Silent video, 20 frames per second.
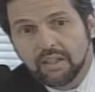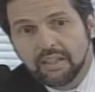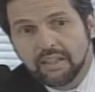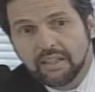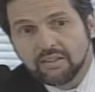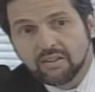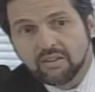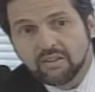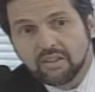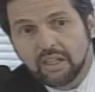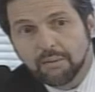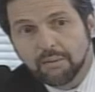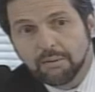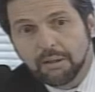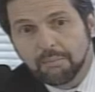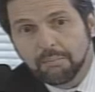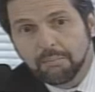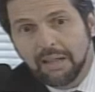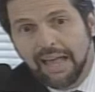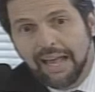this is going to be
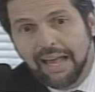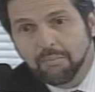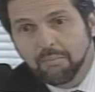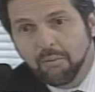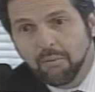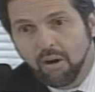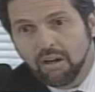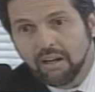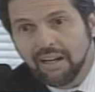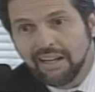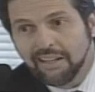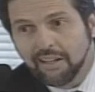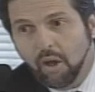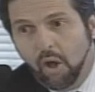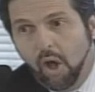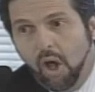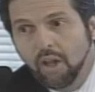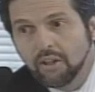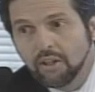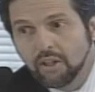a black mark on
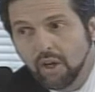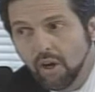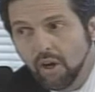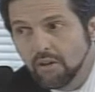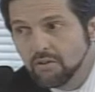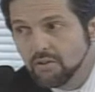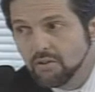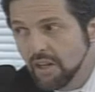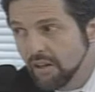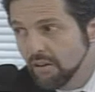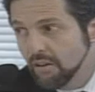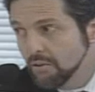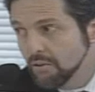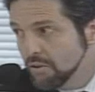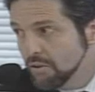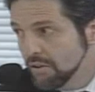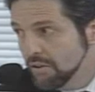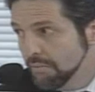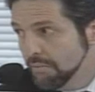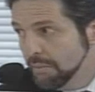all the CARD centers,
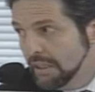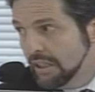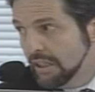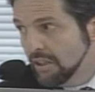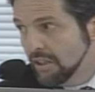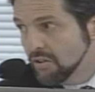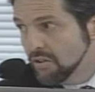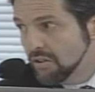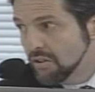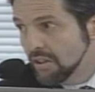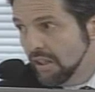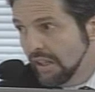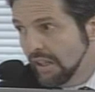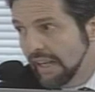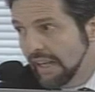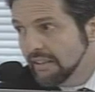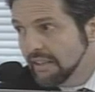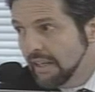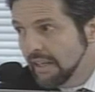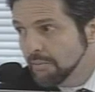because a
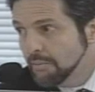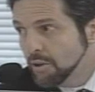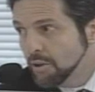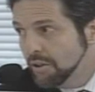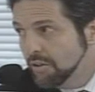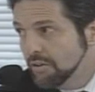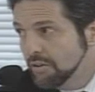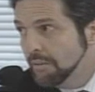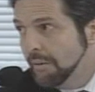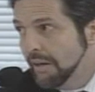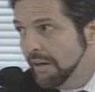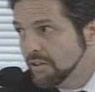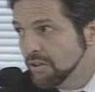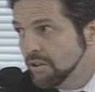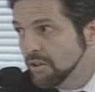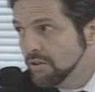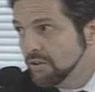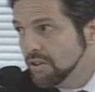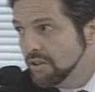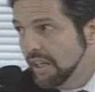lot of times you're guilty by
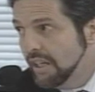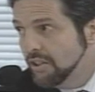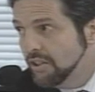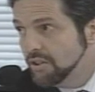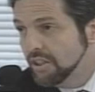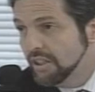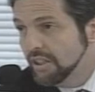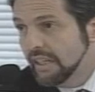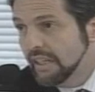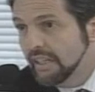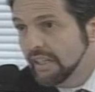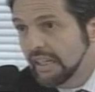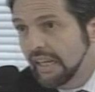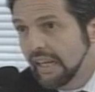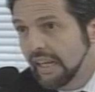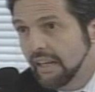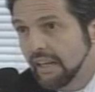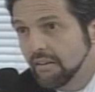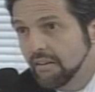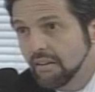association,
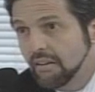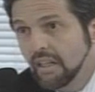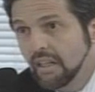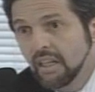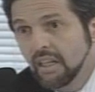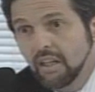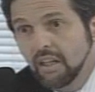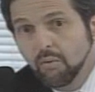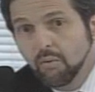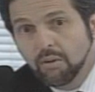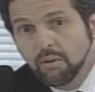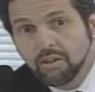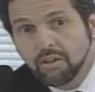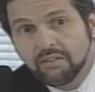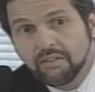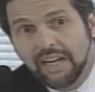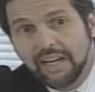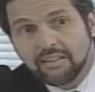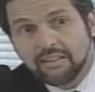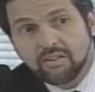and when
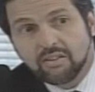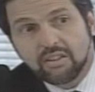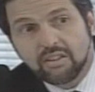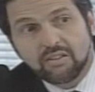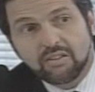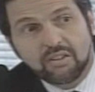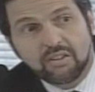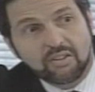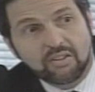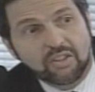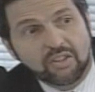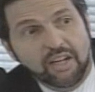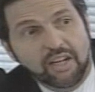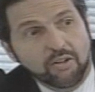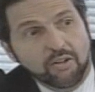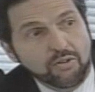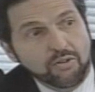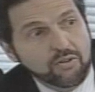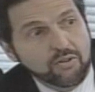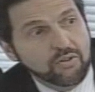you've got 6 of the
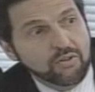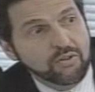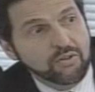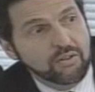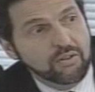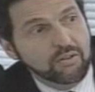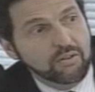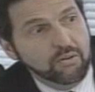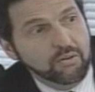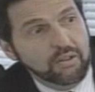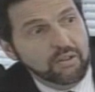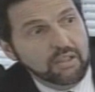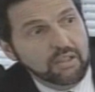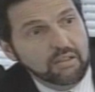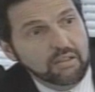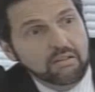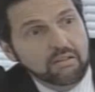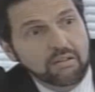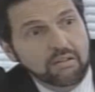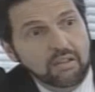centers
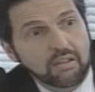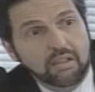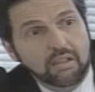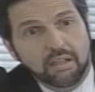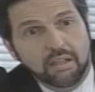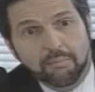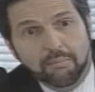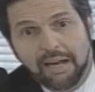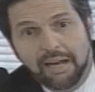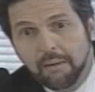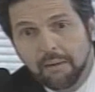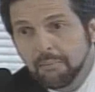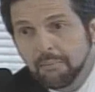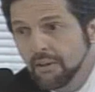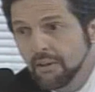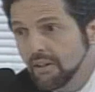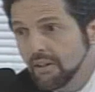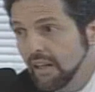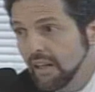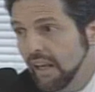doing, in my
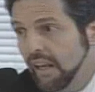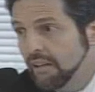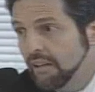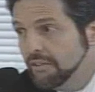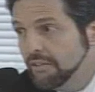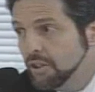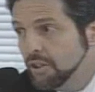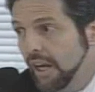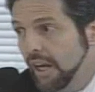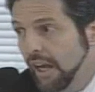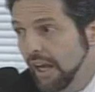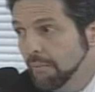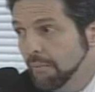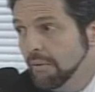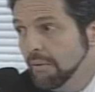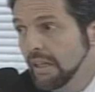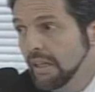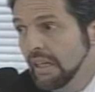opinion, a heck of a job,